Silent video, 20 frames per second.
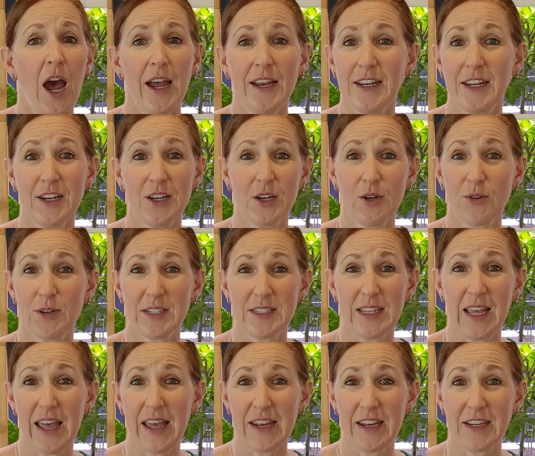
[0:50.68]
I didn't
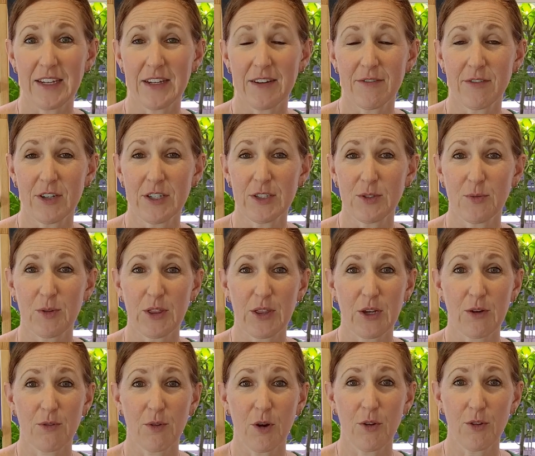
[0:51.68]
notice any difference with
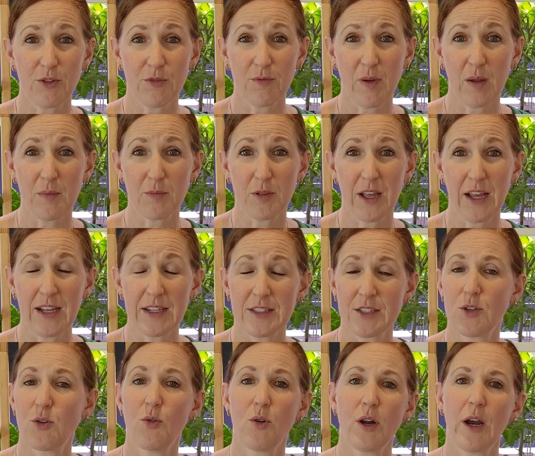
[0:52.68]
the growth of my
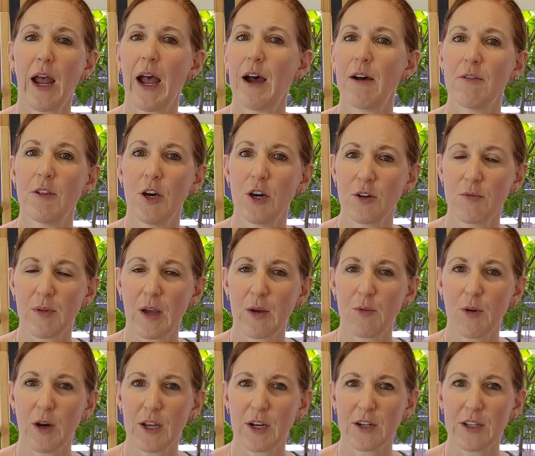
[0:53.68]
plants or how long my
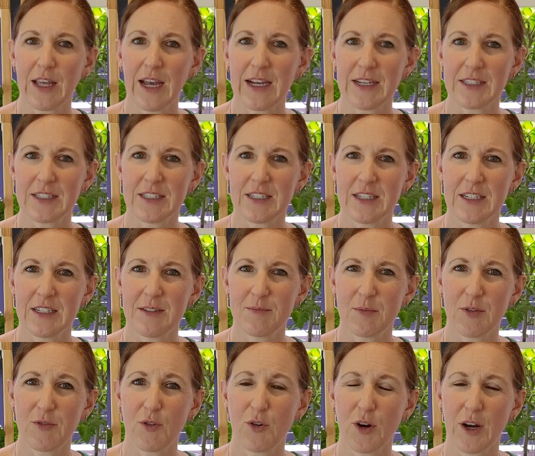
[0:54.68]
water lasted
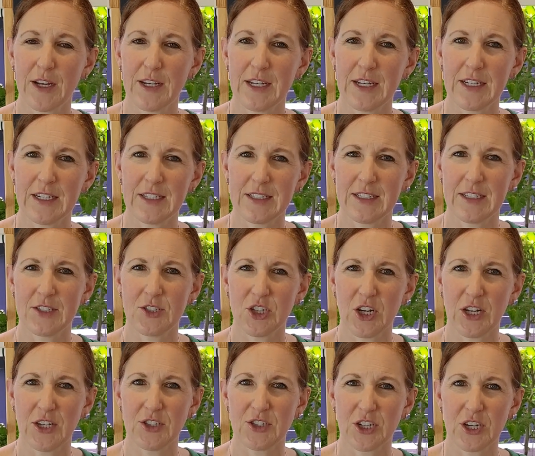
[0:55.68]
before I needed to
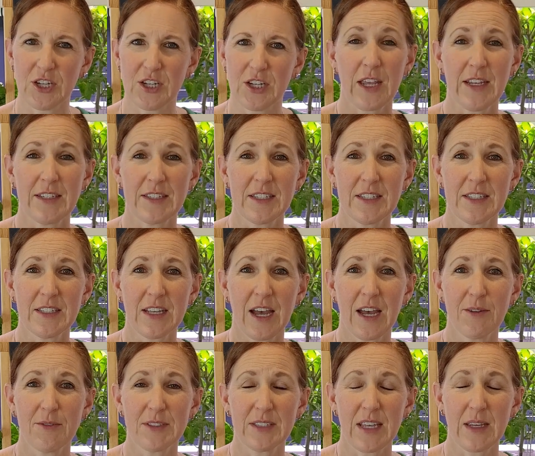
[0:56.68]
change it.
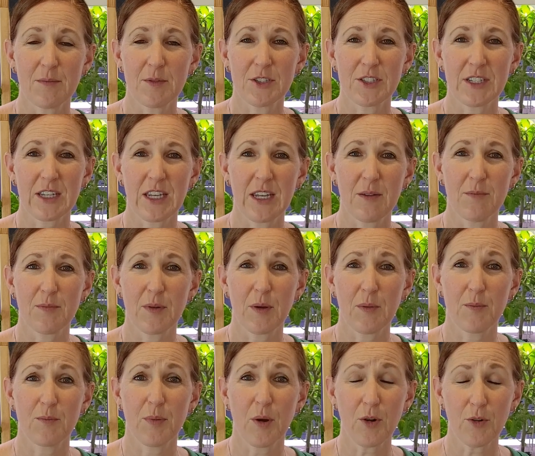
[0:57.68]
I was able to keep
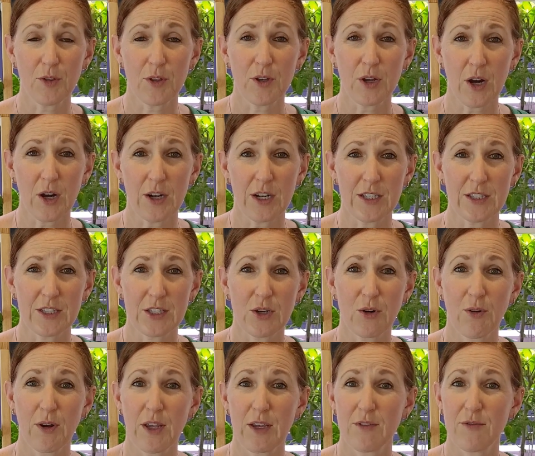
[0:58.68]
both gardens
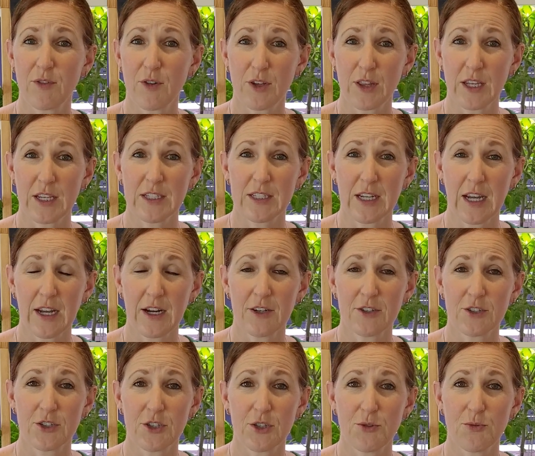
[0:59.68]
going for the entire
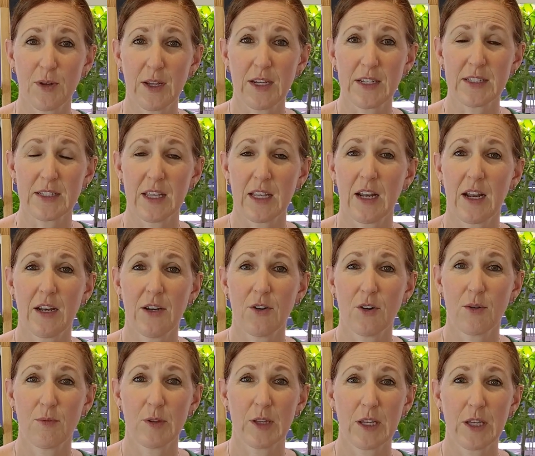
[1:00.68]
2 weeks that I
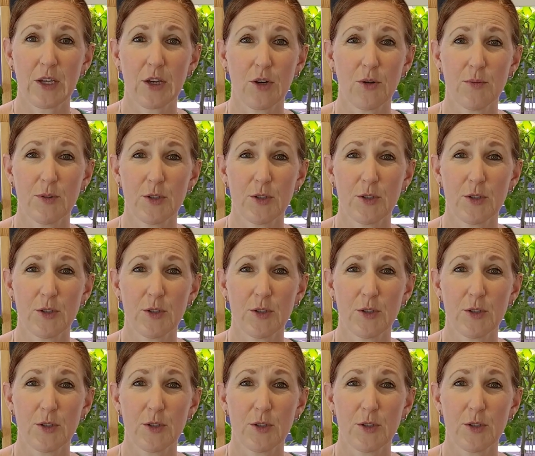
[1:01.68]
normally go